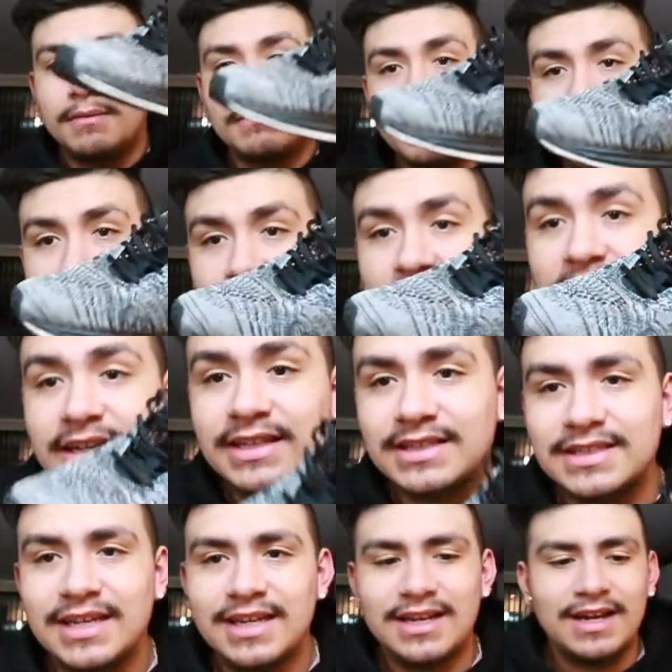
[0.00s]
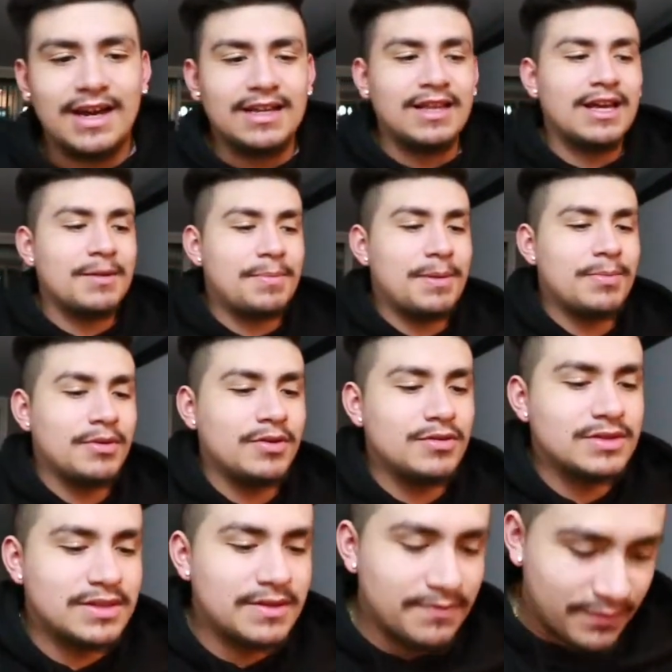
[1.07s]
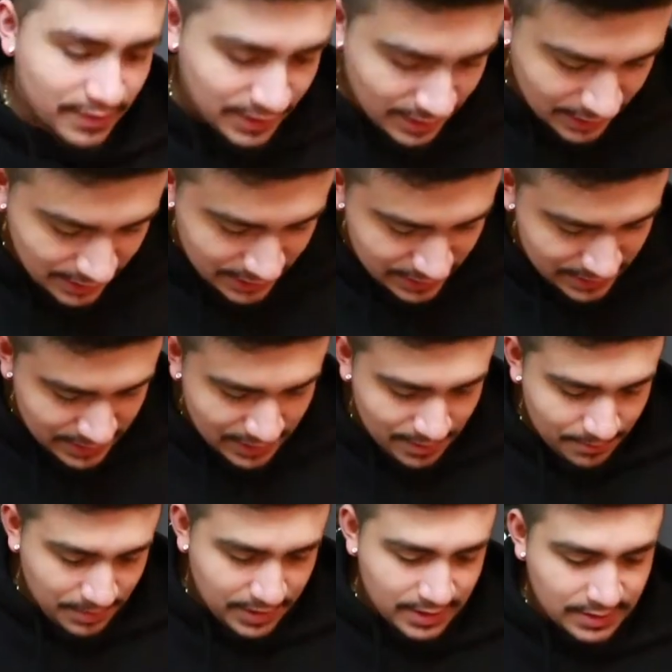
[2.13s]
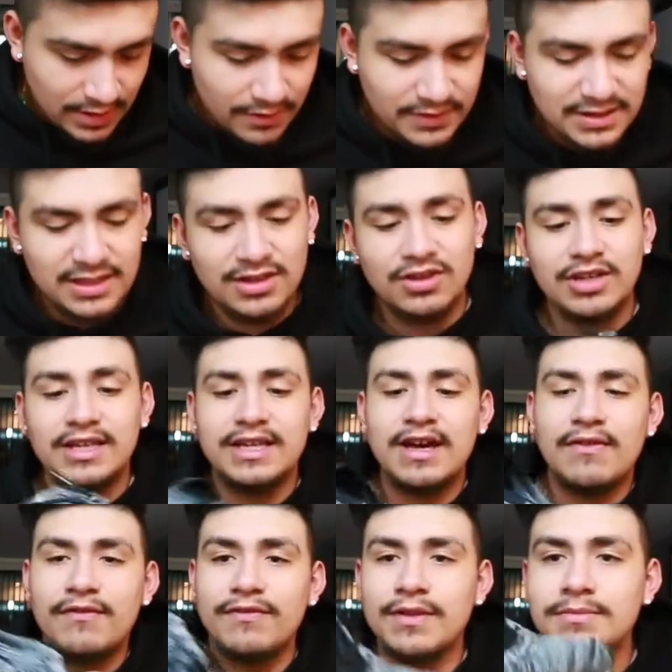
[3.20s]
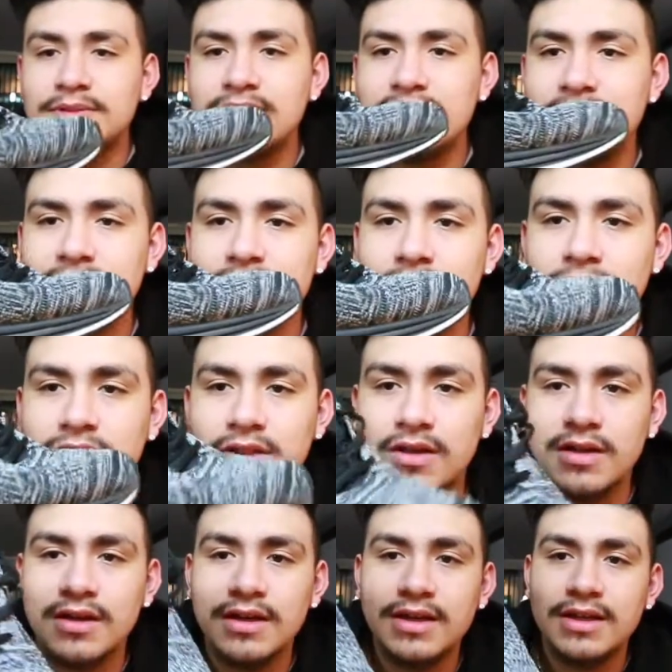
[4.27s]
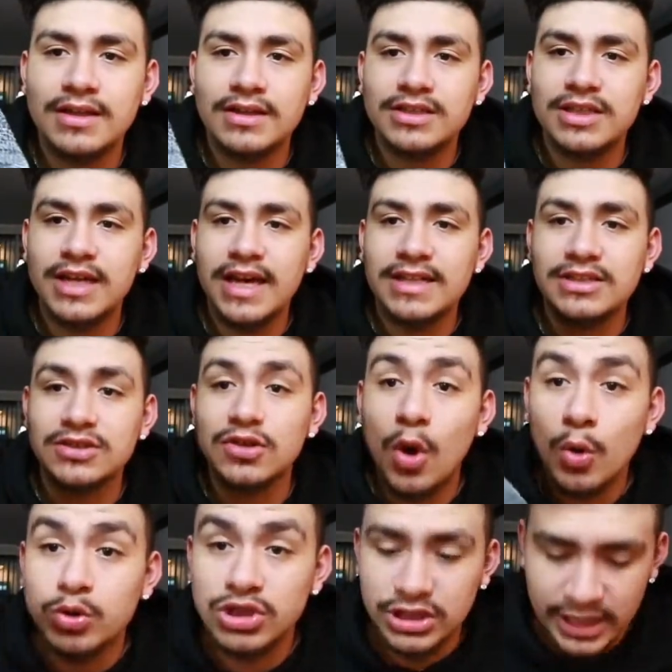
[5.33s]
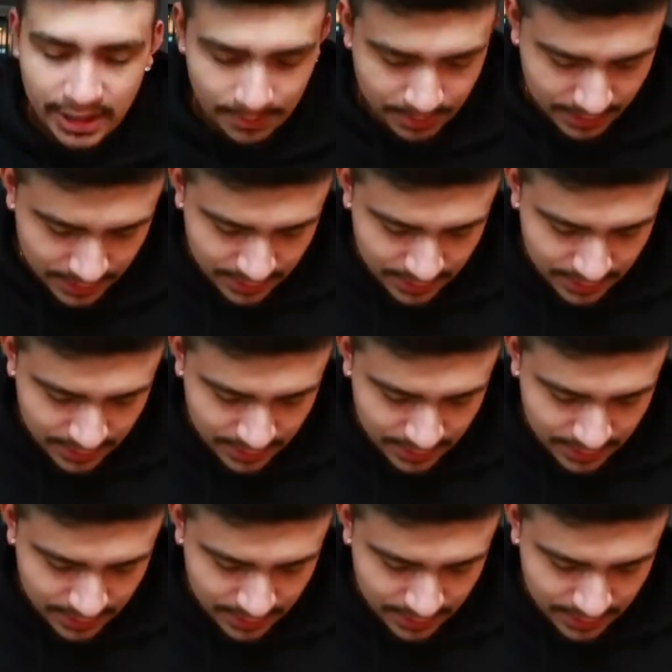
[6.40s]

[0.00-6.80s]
My Flyknits. A lot of people use them for these because obviously look at how flimsy these hoes are. Shit has no shape.